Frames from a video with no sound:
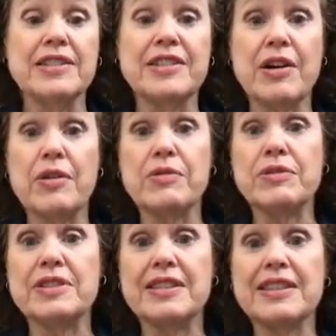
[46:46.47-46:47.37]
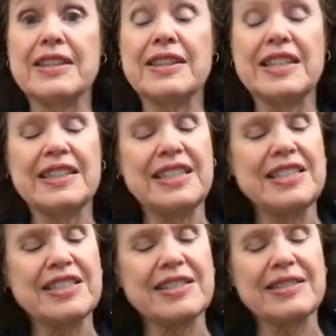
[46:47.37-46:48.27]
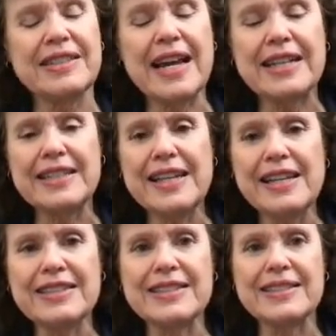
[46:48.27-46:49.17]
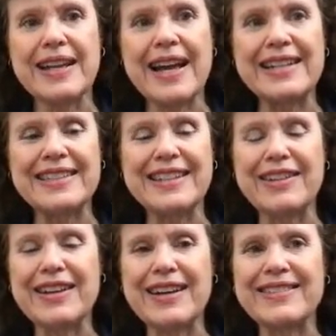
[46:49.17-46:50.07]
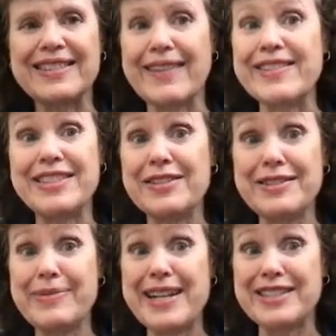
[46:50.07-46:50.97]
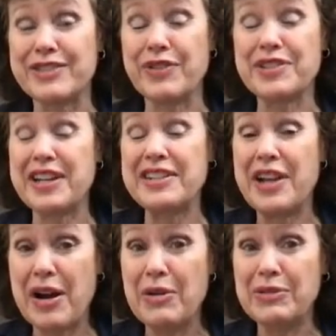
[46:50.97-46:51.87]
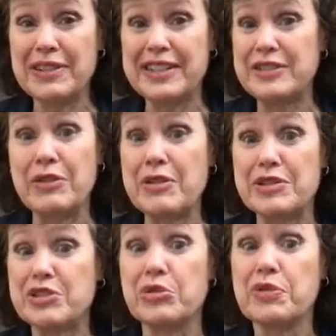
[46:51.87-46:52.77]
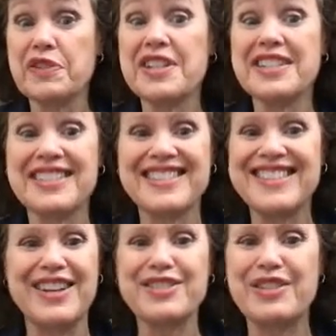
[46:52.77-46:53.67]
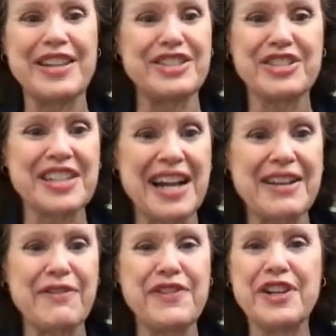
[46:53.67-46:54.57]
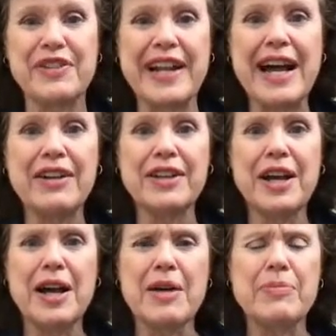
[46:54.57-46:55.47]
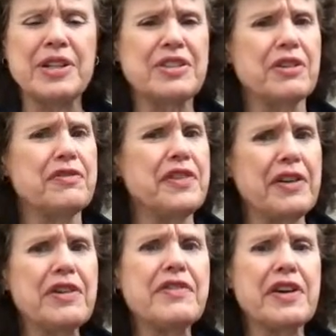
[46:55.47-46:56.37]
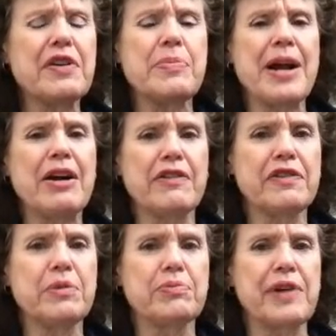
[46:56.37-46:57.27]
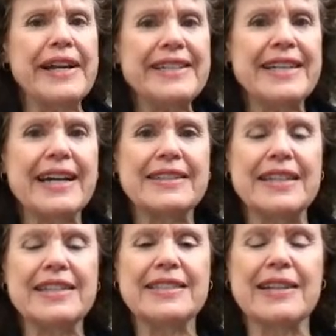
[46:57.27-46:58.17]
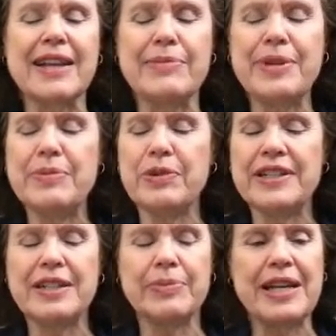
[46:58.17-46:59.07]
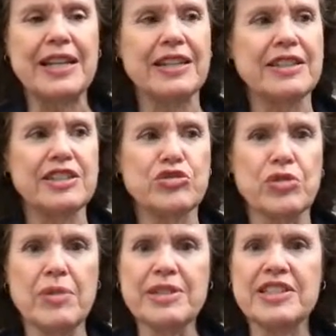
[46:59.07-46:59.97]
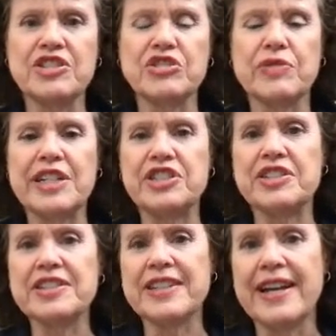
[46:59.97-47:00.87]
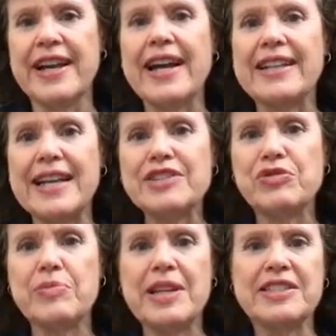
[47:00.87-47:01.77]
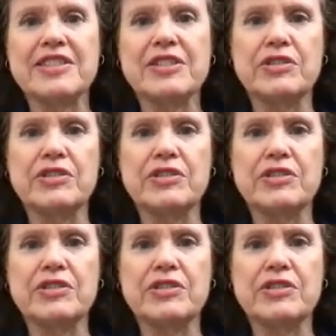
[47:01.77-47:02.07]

So these techniques, and I mean, sociopaths, as far as I know, like, don't go to school for this, so they just kind of figure it out. But they're very, very powerful brain techniques, and people end up getting in these trauma situations, and that's what makes it so